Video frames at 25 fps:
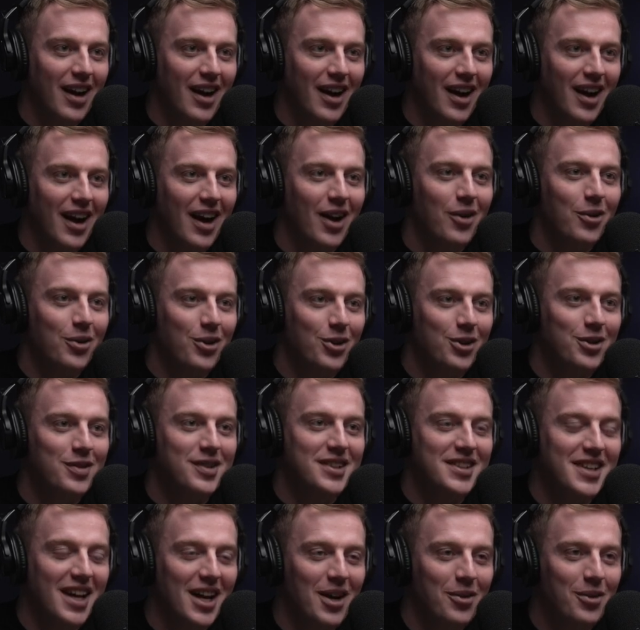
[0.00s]
How good of
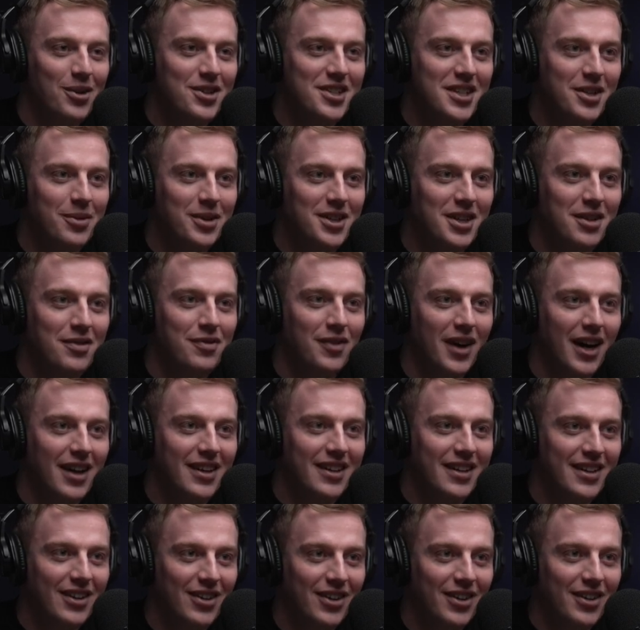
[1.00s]
a day was it when you
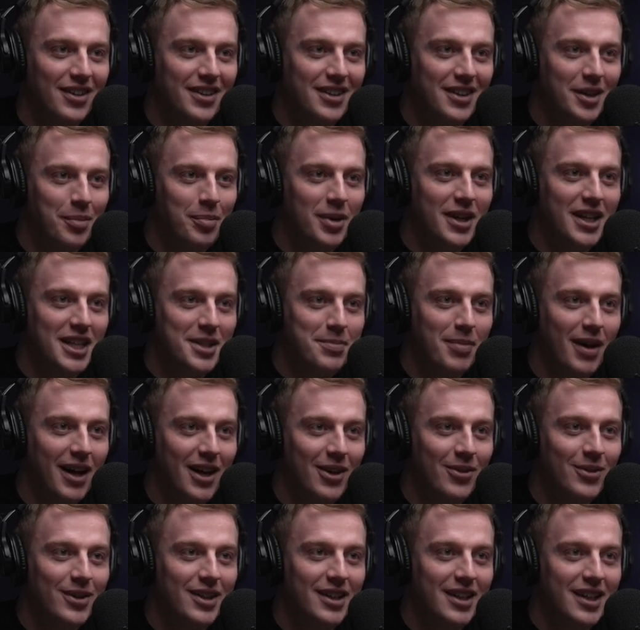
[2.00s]
finally got your piece
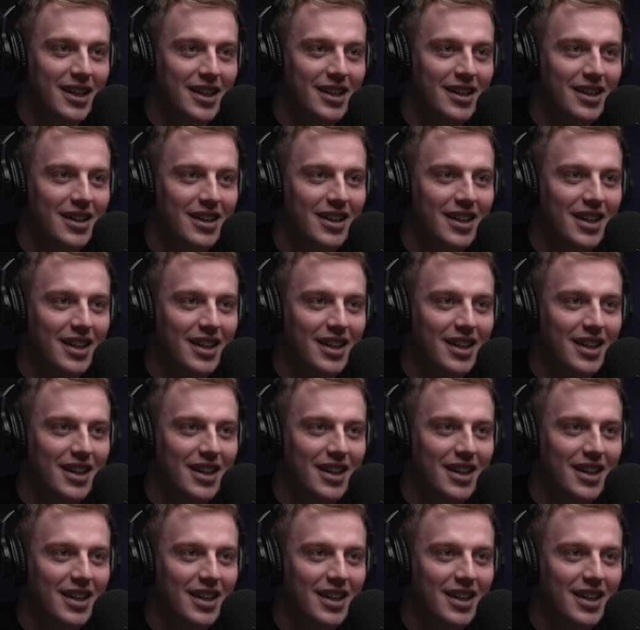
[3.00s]
back working?